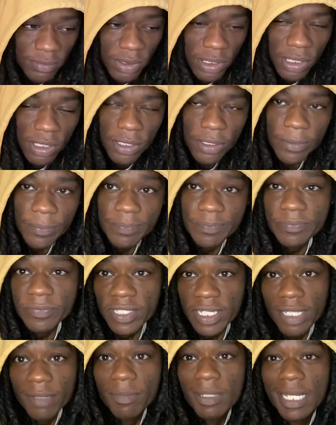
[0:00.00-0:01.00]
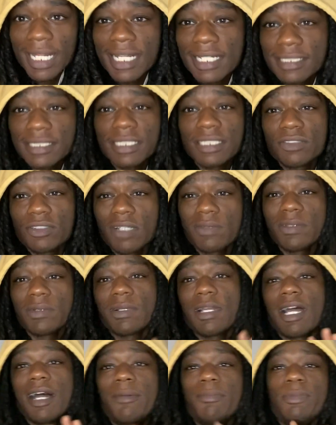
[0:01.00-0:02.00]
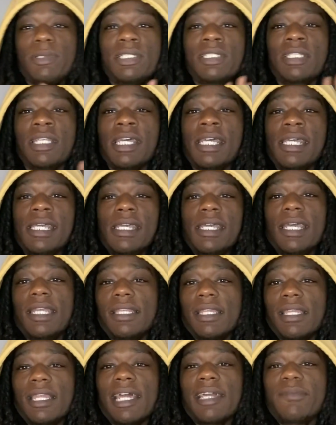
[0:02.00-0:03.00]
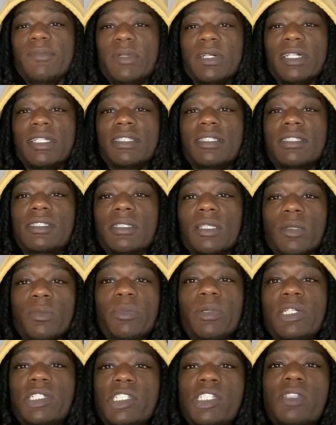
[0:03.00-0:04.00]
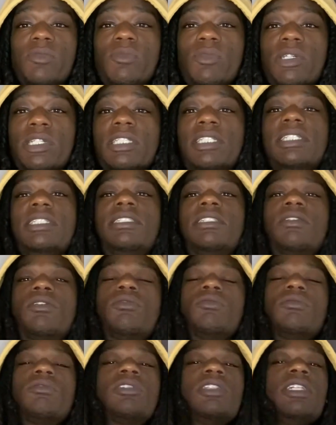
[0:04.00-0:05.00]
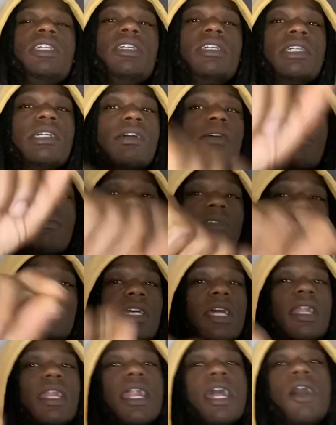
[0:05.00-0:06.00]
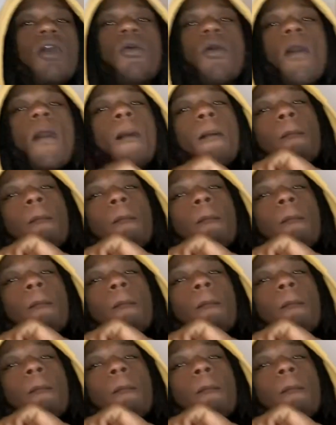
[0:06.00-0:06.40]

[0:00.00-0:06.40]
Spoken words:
But, yeah, man, like I said, drop the comments. Hit the like button, hit the sub button. It's your boy D to the OT. I'm signing out.